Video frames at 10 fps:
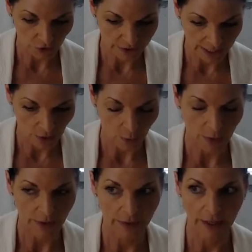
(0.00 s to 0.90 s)
now
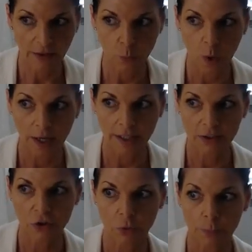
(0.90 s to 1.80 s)
than wanting
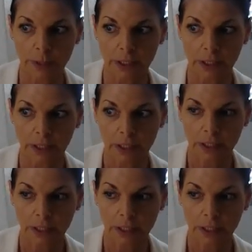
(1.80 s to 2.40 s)
to be